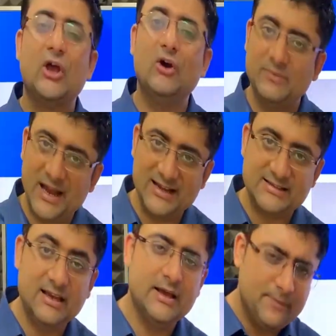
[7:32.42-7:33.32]
I hope that
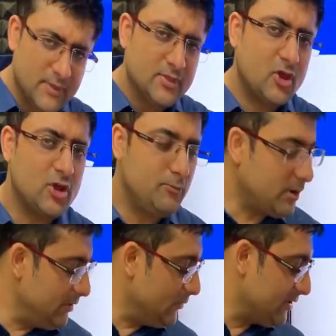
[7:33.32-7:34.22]
is clear. Now you're
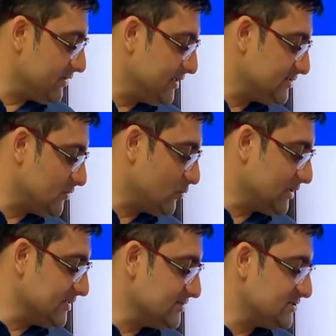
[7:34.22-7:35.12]
probably wondering, sir,
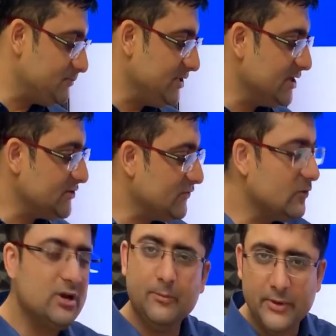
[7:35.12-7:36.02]
what is this pH
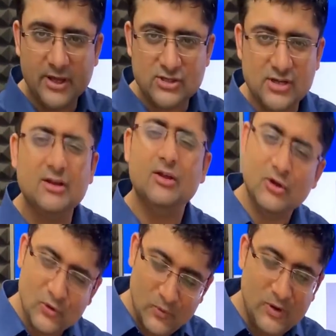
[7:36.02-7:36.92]
4 and pH 10?
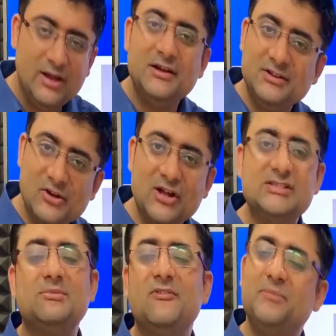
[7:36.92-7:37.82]
We learn the
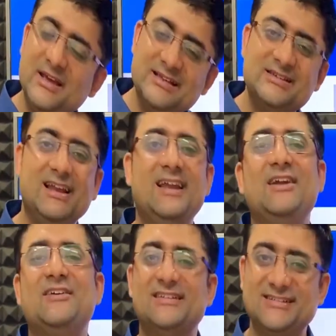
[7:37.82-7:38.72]
concept of pH
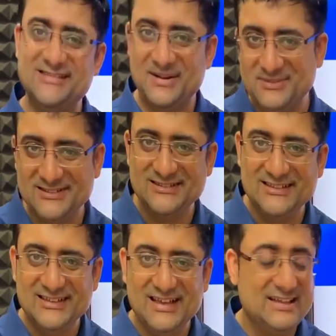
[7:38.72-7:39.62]
later in this chapter.
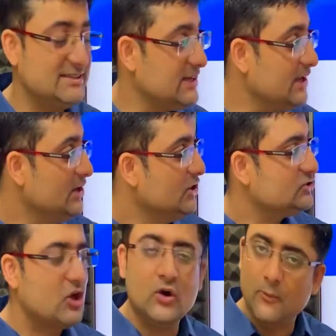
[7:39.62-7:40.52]
Is this clear?
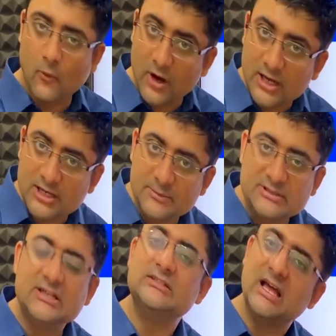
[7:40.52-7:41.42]
So I hope what
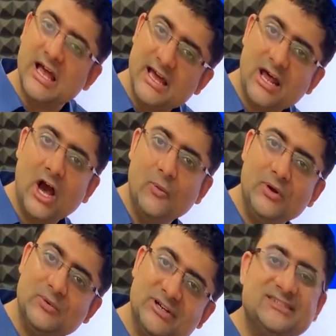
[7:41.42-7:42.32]
litmus is and how
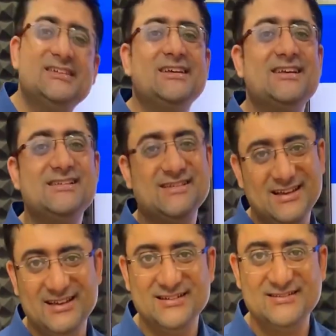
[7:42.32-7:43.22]
it works is clear.